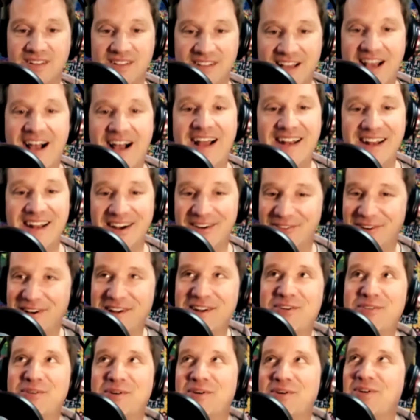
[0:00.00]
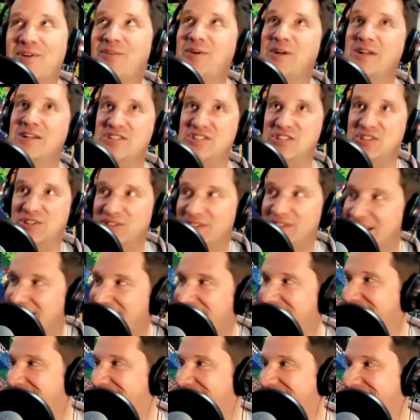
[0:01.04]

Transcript: I know. What are we doing here?